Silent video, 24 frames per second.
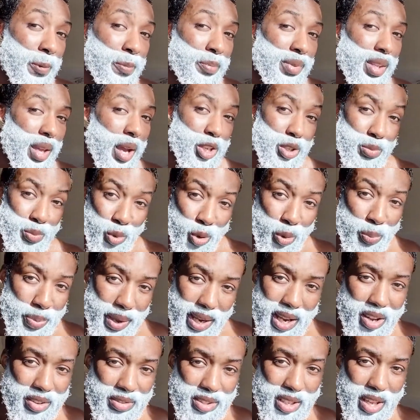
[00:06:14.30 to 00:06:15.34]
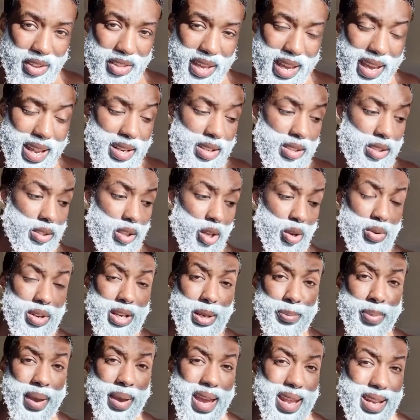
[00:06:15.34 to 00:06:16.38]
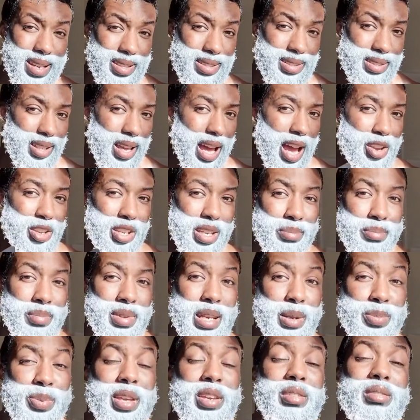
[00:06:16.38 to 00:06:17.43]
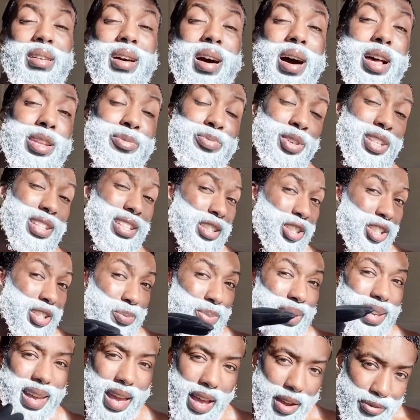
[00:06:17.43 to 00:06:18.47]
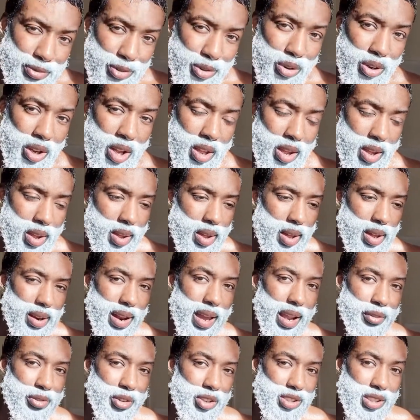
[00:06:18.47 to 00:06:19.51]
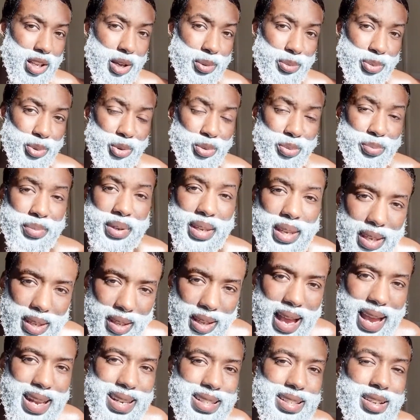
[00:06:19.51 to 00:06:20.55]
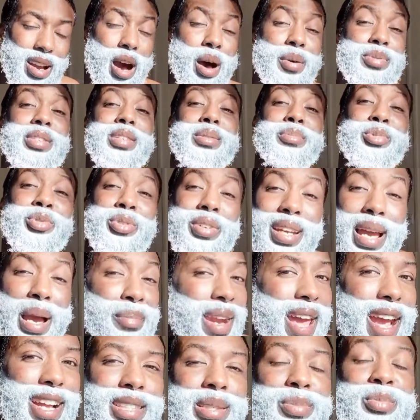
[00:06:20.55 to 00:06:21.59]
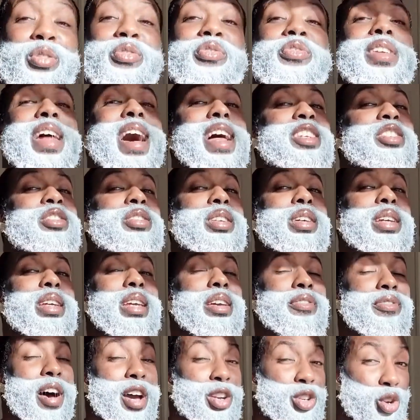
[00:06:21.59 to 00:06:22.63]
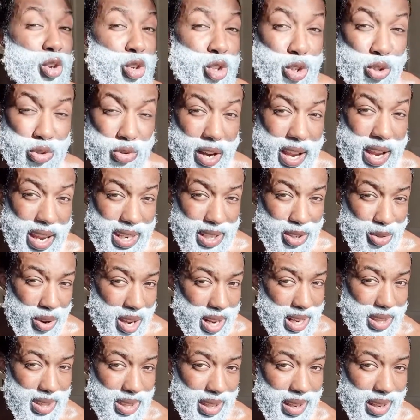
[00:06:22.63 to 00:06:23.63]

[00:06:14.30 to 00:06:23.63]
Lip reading: are you more big on the other end? So it depends how you can manipulate your carbs, but you just be careful. Like for example, me, I need carbs in the morning. I'm an ectomorph naturally. If I don't train or anything,